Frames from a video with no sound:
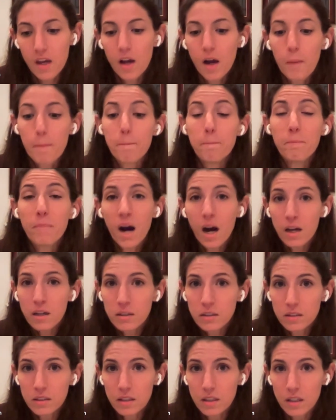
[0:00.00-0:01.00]

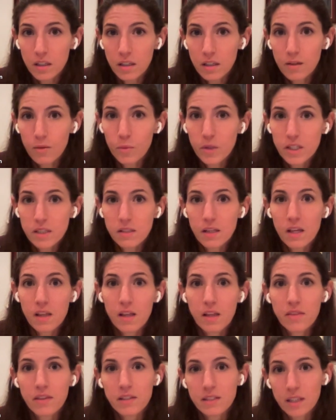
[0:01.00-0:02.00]
Modernly, we say
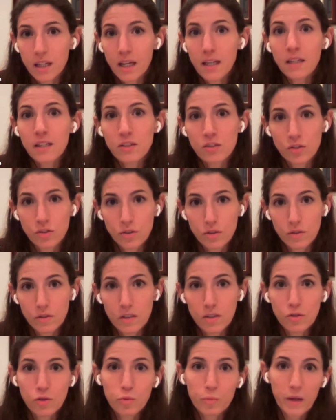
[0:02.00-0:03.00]
that the tenant's duty
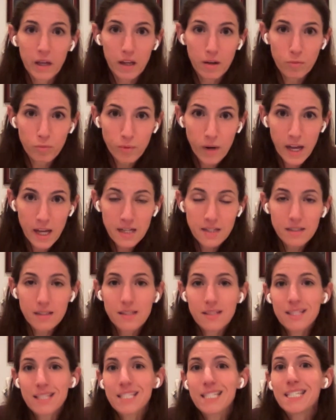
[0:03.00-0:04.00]
to pay rent
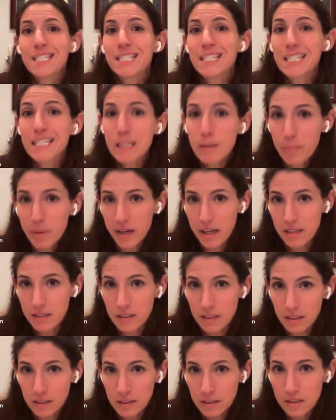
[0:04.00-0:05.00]
is
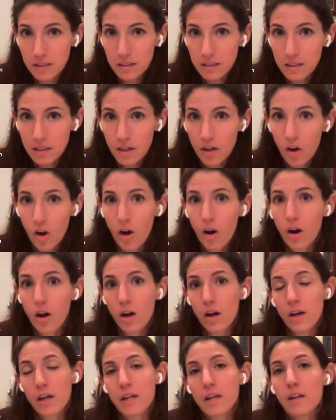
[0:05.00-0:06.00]
dependent
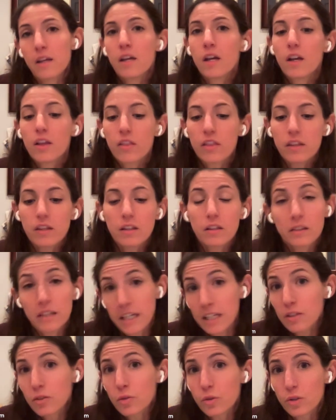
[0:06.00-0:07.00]
on the
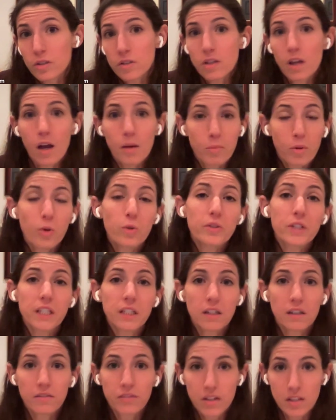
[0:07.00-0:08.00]
landlord's upholding
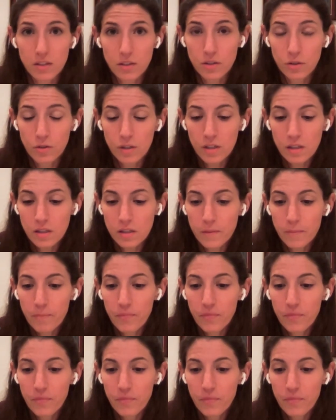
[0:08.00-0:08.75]
of his duties.